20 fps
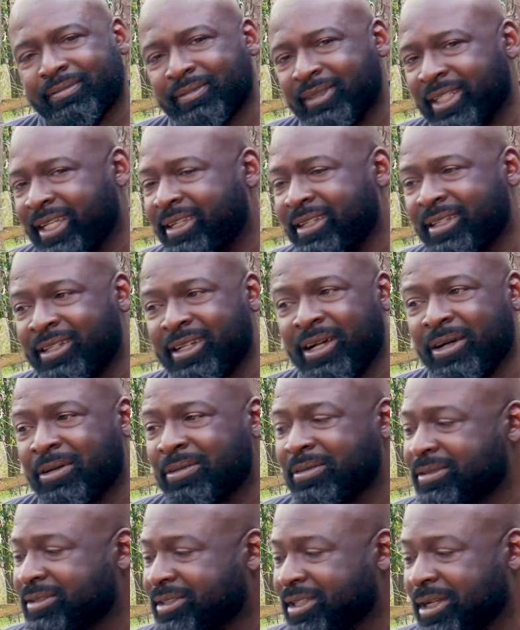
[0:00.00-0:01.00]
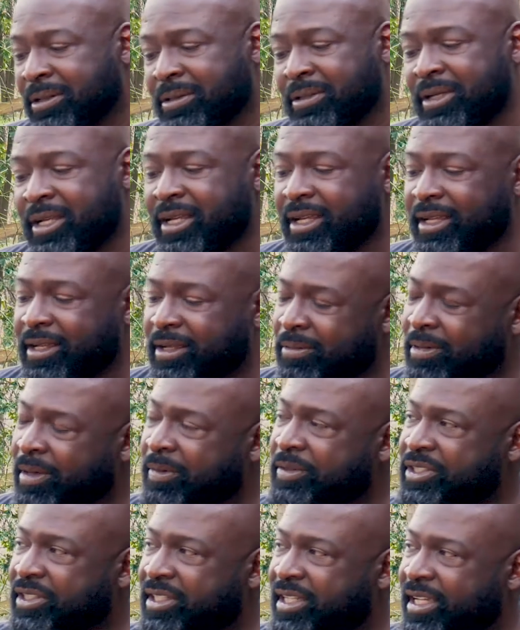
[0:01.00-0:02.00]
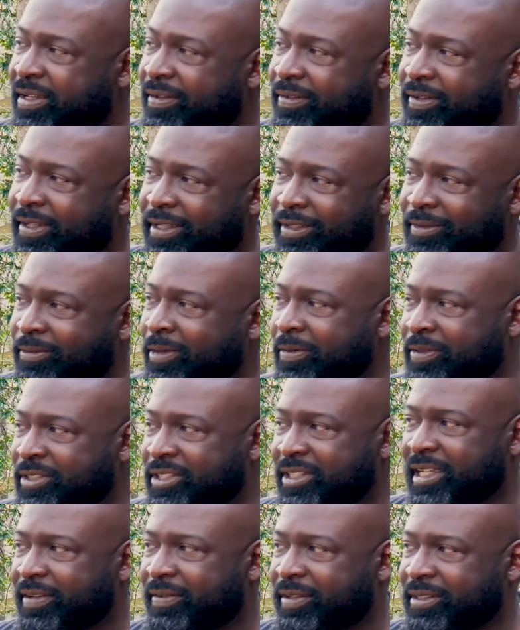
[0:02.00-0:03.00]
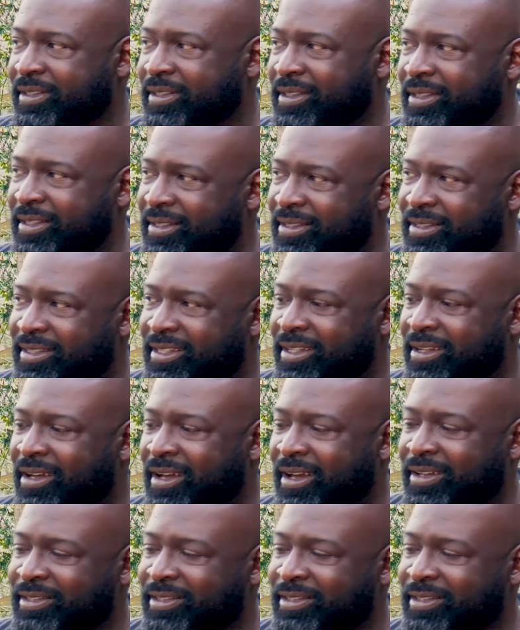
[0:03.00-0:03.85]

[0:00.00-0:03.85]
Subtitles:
There you go. So what would you give it? Cigar.